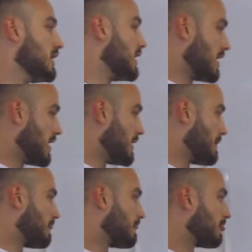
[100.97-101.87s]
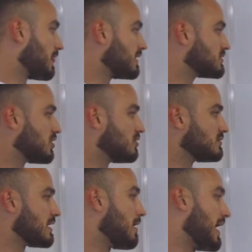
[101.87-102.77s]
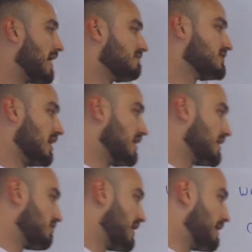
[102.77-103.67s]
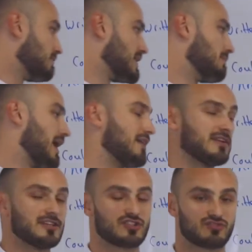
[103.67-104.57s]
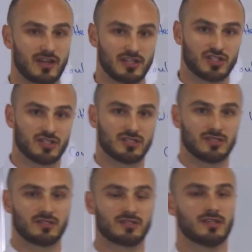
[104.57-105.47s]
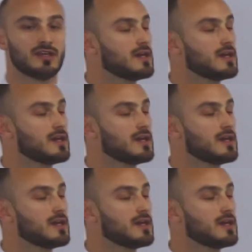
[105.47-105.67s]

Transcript: So they might have diagrams, they might have illustrations.